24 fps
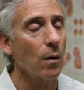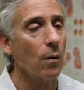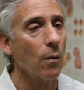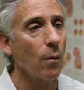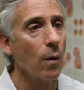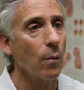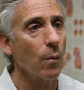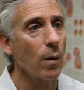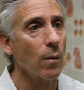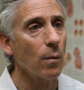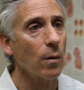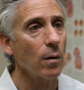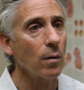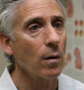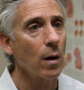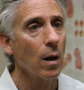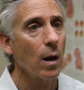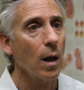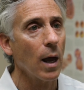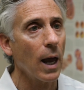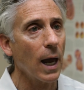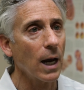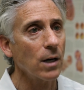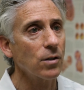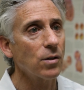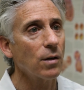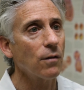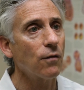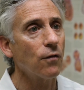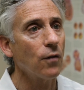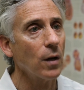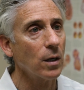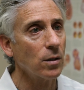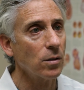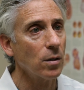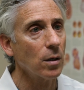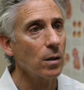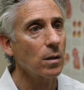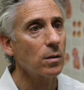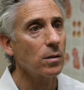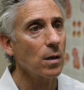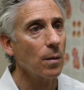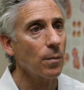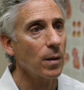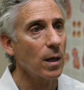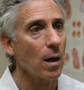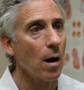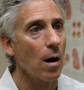when we were actually fixing
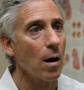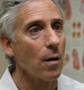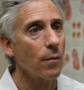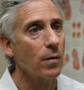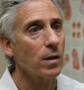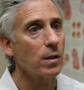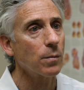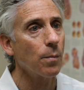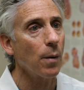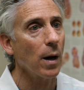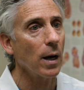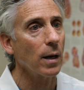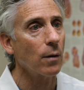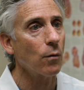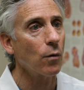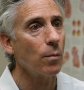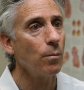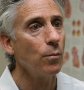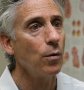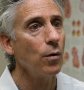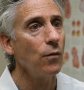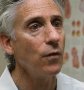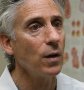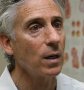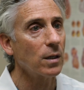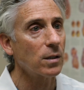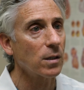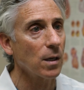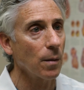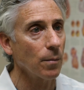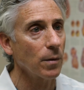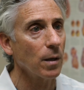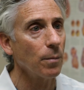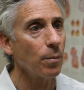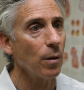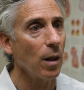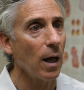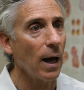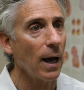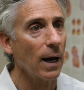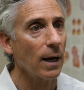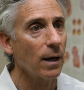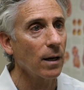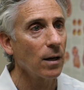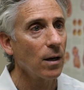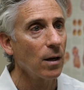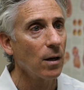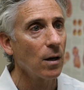some of the arteries by removing some of the plaque,